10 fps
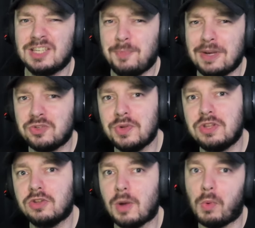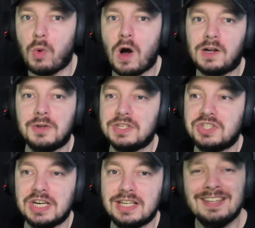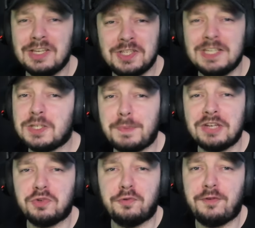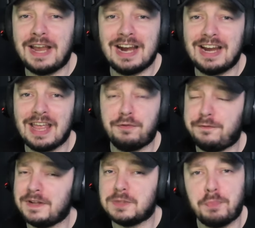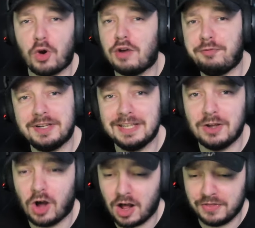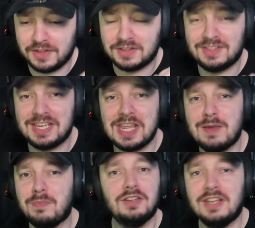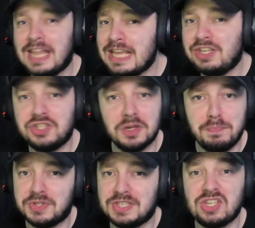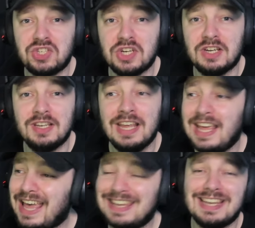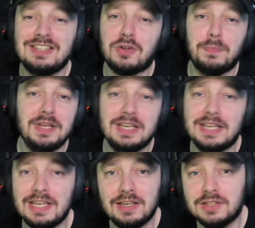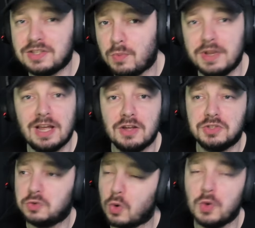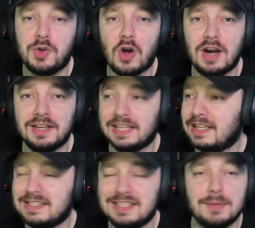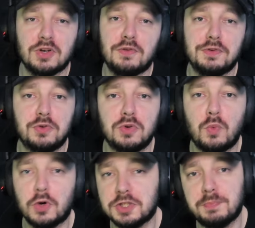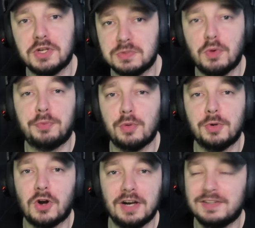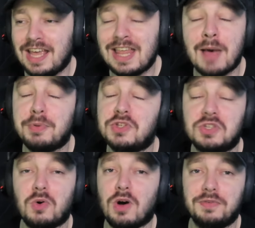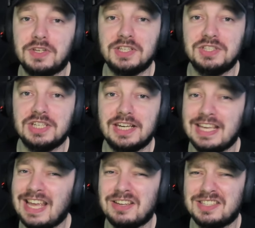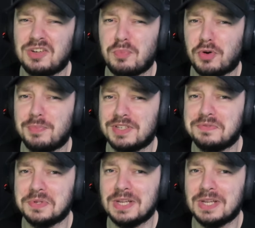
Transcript: Especially with the double walkout this year. They see the special flare, it fits perfectly on the team, the nation, position, and then it's completely someone else, a gold card, and then skips over to the worst possible promo card. It happens so often this year. EA does it on purpose, I feel